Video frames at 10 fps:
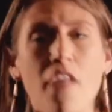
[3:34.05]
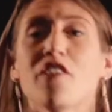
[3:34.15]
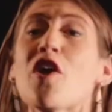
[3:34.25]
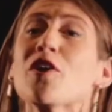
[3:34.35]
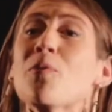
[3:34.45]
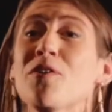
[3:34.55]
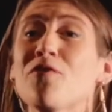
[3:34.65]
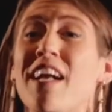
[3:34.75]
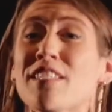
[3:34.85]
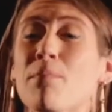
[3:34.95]
the dark one who
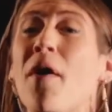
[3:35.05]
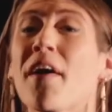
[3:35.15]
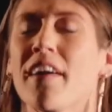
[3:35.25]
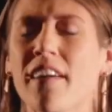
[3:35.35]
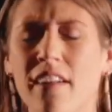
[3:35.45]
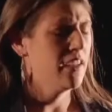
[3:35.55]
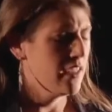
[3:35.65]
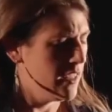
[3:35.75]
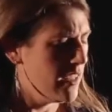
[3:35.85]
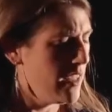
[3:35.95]
flies apart.
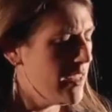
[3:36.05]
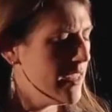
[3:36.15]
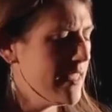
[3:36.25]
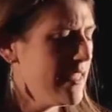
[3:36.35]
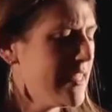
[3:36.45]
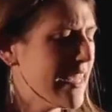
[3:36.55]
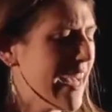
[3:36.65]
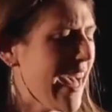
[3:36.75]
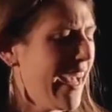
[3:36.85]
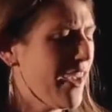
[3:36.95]

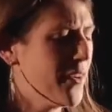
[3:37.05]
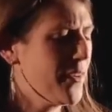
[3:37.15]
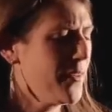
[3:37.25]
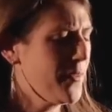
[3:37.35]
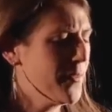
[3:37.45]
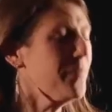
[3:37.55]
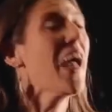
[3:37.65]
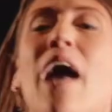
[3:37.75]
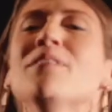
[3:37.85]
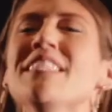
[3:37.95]
Sagayo.
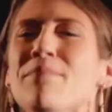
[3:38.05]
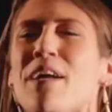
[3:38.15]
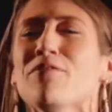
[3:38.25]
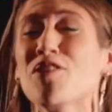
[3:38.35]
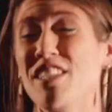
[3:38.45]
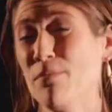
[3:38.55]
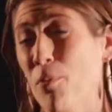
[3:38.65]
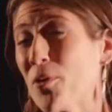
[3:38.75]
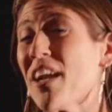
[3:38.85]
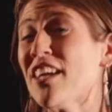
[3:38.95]
I was named after Jeet's
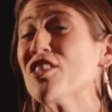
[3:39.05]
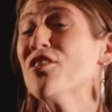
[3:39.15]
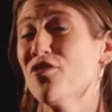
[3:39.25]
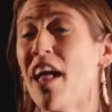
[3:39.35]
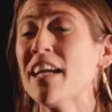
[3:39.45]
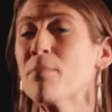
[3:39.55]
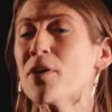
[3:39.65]
Bodhanasha, flying